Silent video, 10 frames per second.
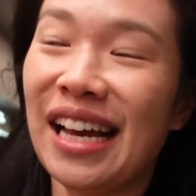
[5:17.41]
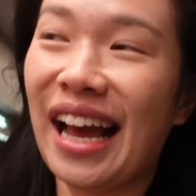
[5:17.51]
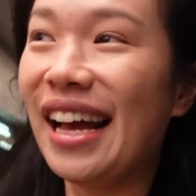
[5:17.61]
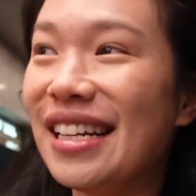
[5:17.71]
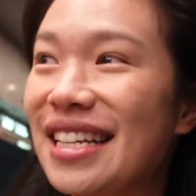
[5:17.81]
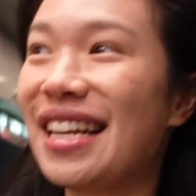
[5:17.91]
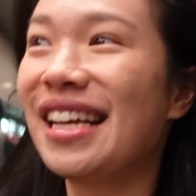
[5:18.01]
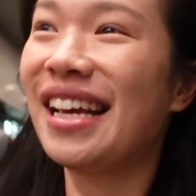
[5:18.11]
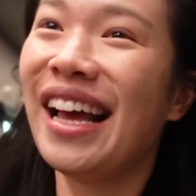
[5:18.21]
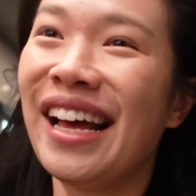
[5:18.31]
And
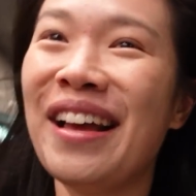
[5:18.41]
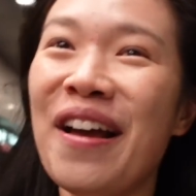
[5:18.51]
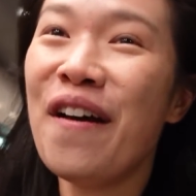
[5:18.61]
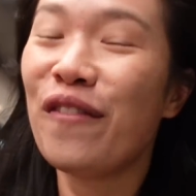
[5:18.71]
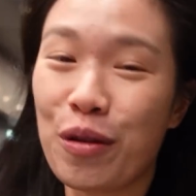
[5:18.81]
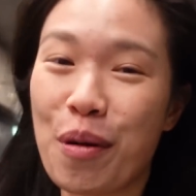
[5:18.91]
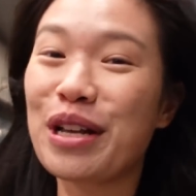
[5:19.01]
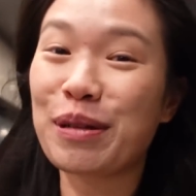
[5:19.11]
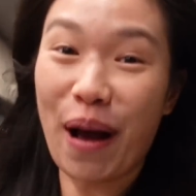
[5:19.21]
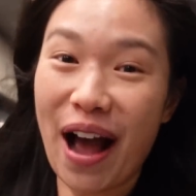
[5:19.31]
for the
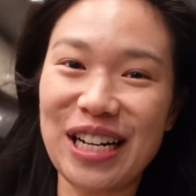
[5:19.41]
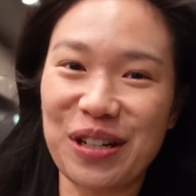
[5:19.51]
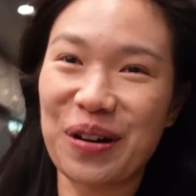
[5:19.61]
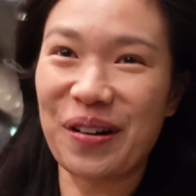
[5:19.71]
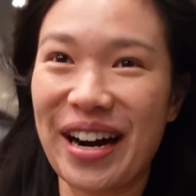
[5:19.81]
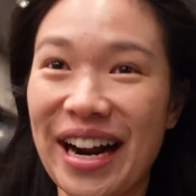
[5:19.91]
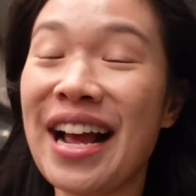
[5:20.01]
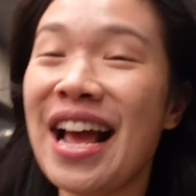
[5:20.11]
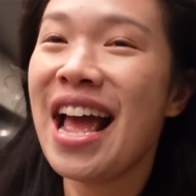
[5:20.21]
most part, I do agree.